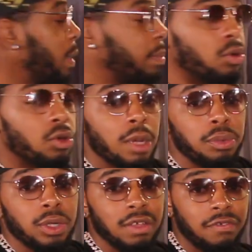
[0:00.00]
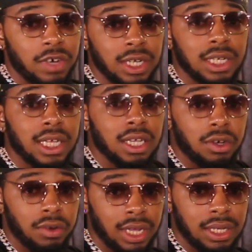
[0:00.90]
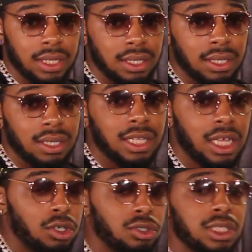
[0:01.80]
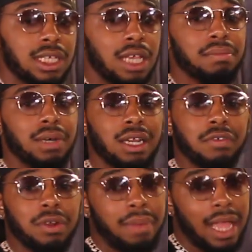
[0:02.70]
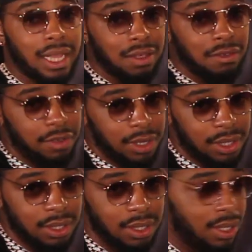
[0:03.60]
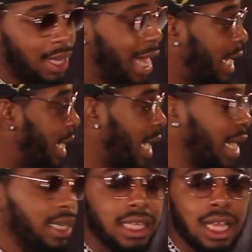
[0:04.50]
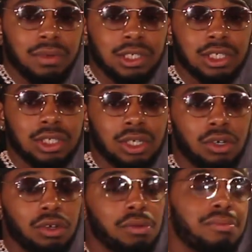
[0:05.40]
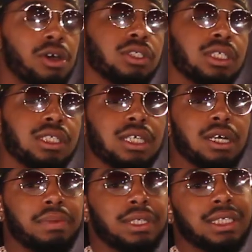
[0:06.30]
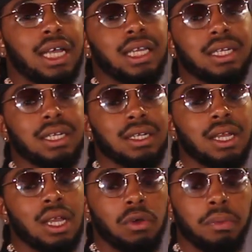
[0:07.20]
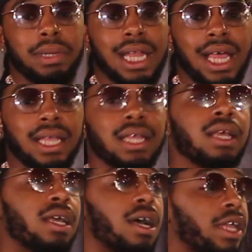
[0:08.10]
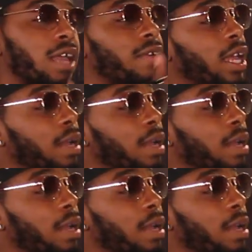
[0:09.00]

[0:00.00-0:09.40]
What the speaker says: people who help you get funding and credit, they usually take money from the back end fee. Out of that 90K we just showed, most of these companies out here will be like, okay, if I